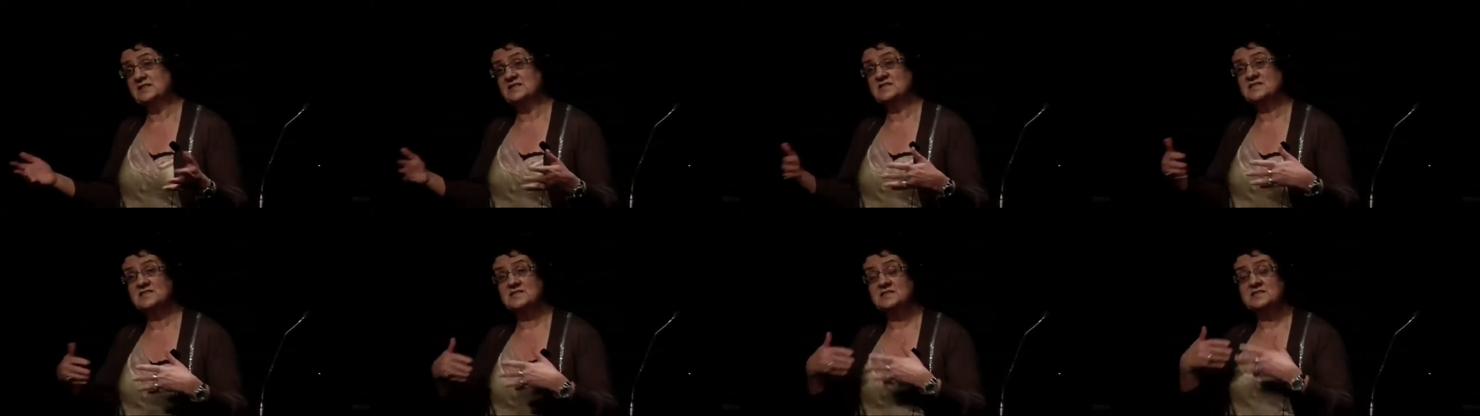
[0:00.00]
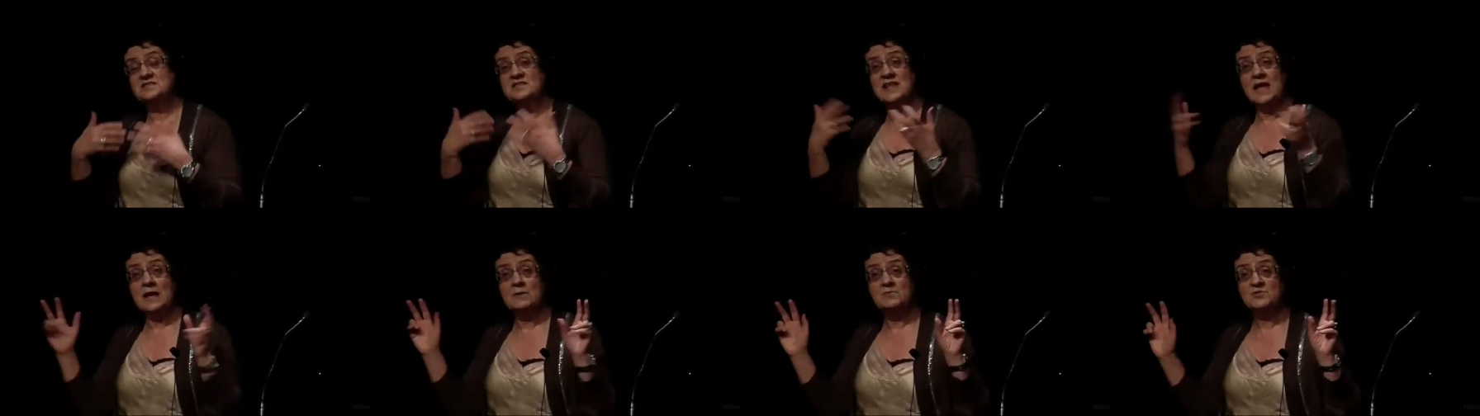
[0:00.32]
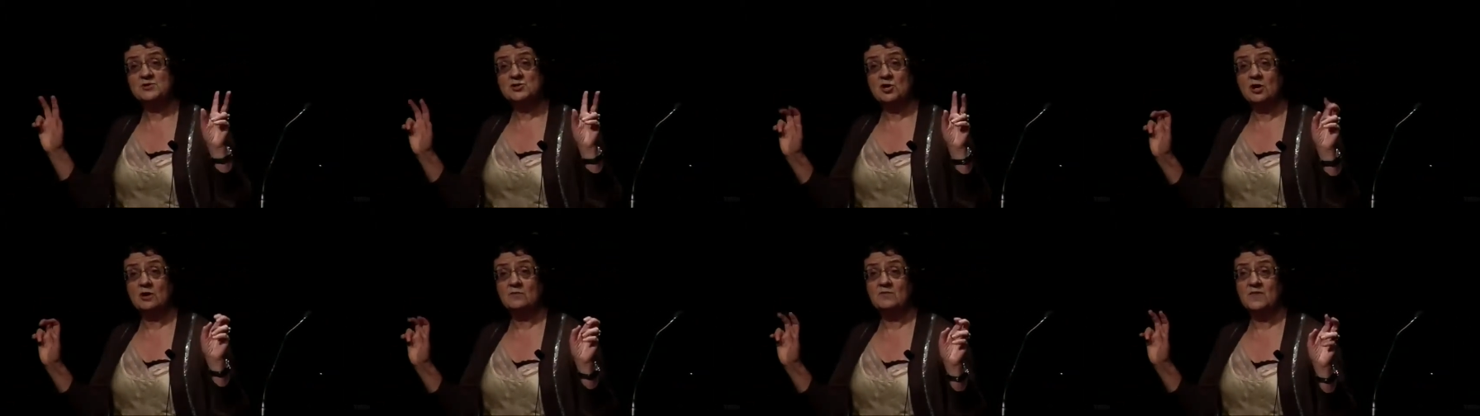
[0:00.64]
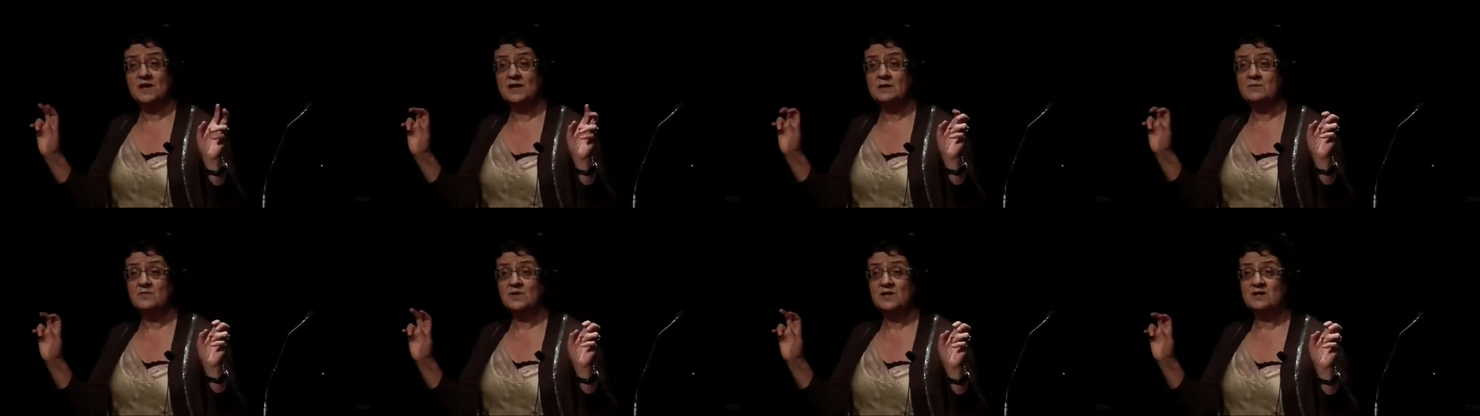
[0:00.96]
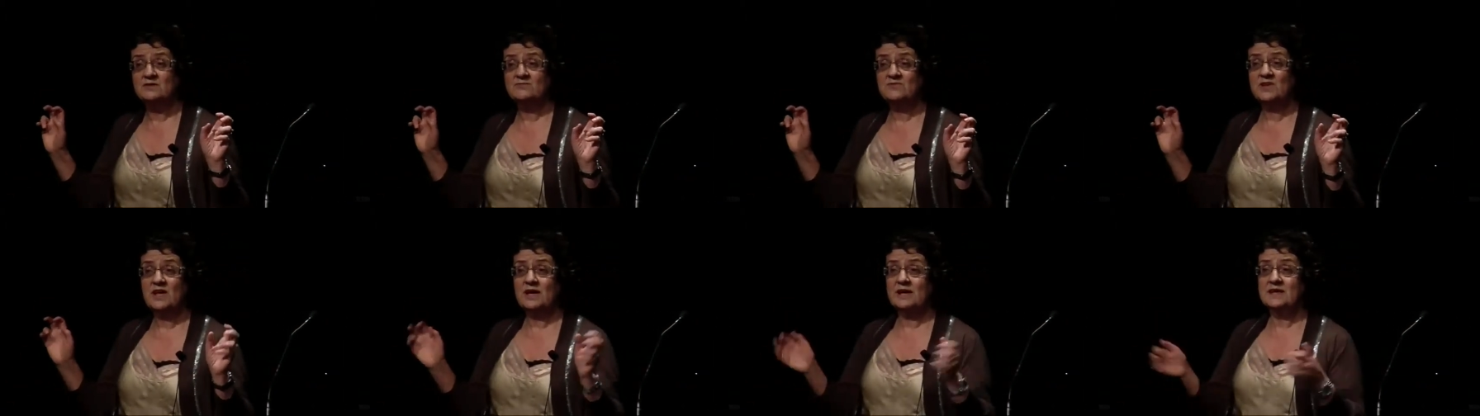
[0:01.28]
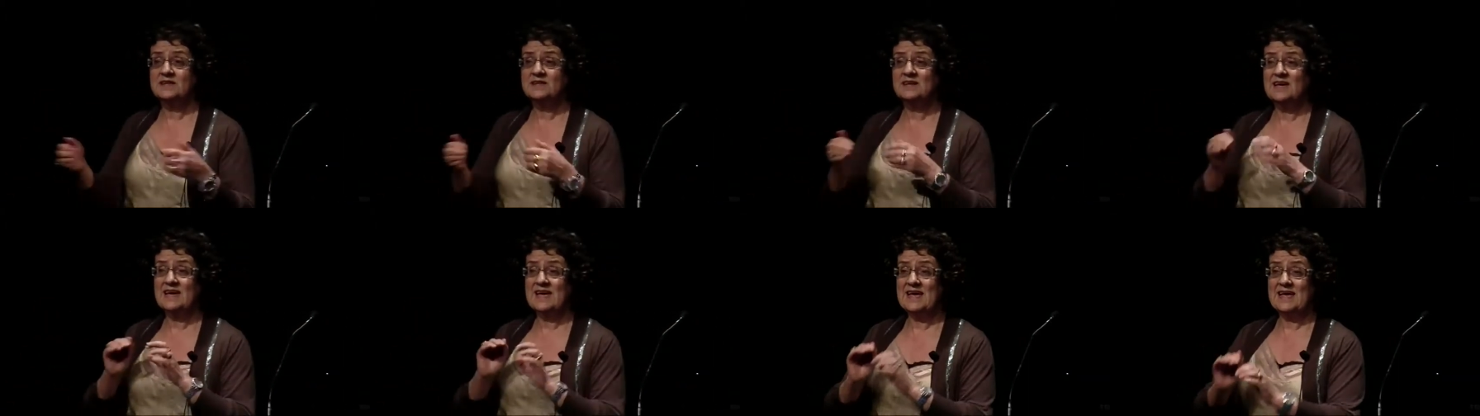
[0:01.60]
a snapshot maybe of
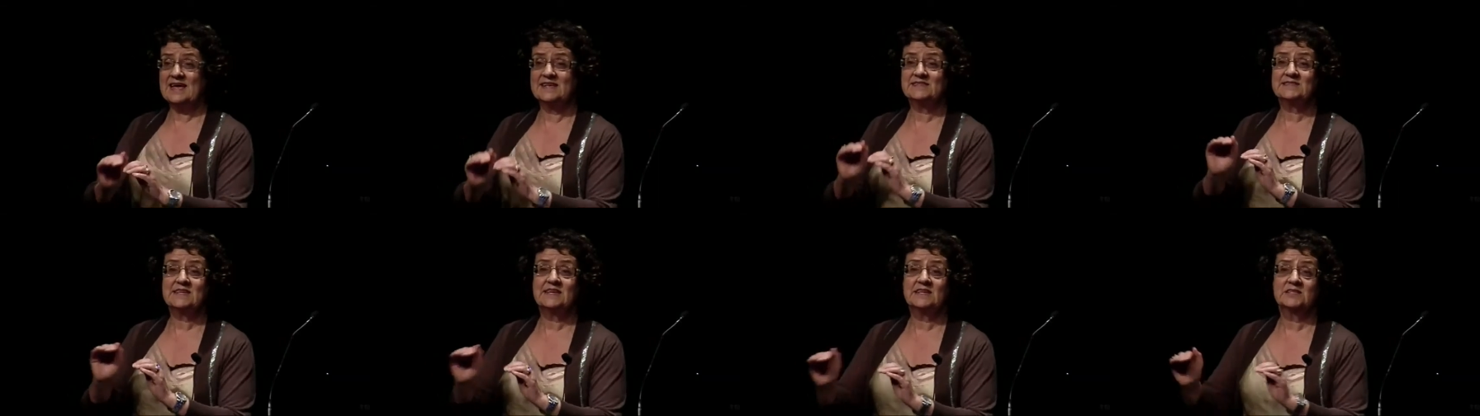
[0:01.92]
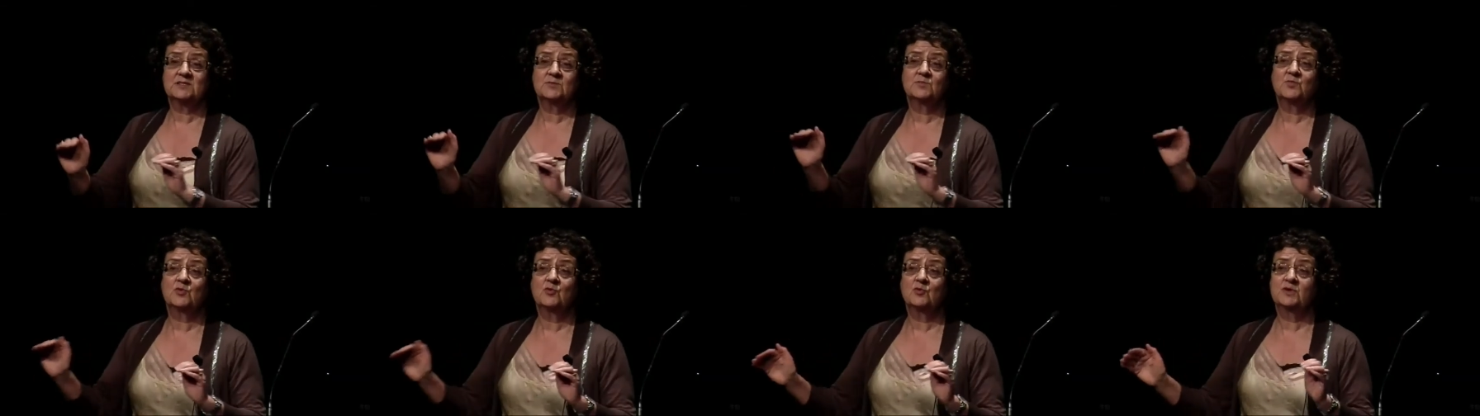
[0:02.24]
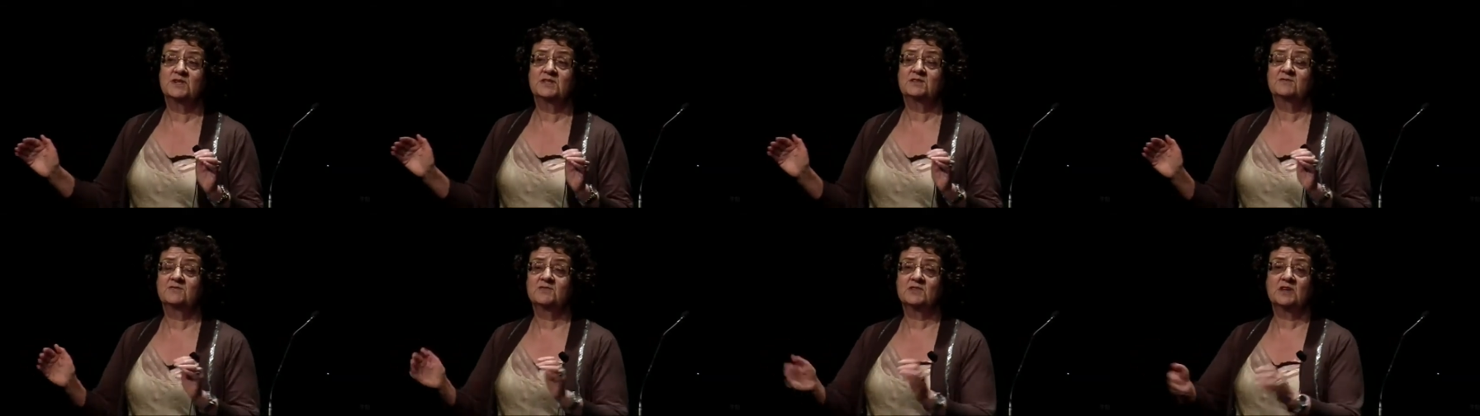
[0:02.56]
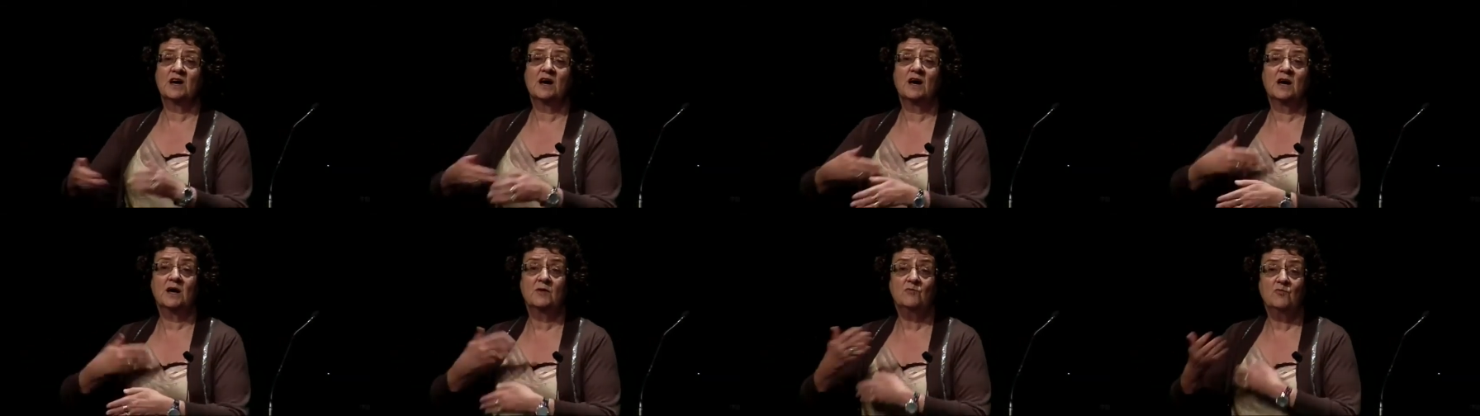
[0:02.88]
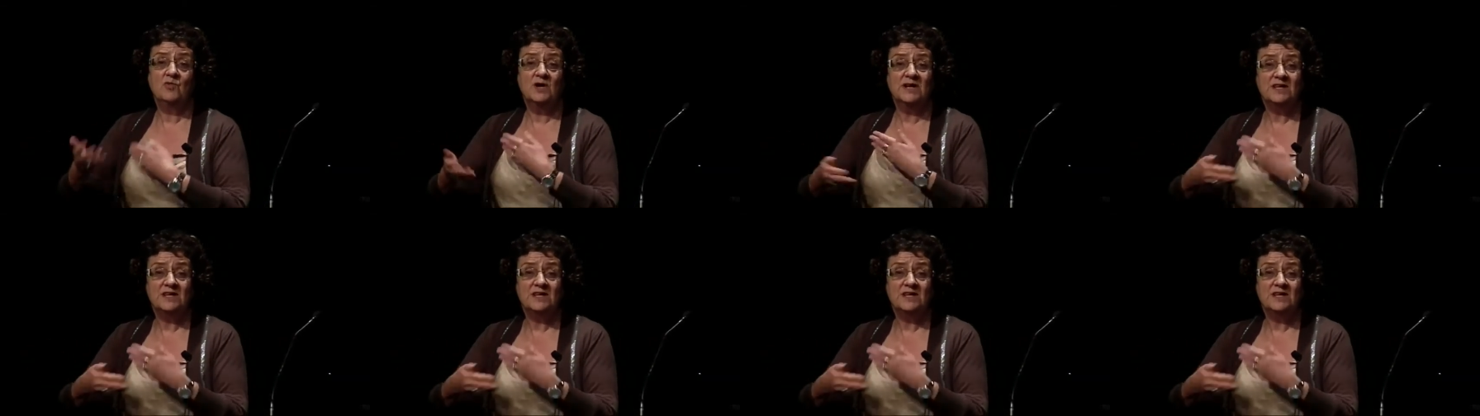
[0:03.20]
data as at a point of time.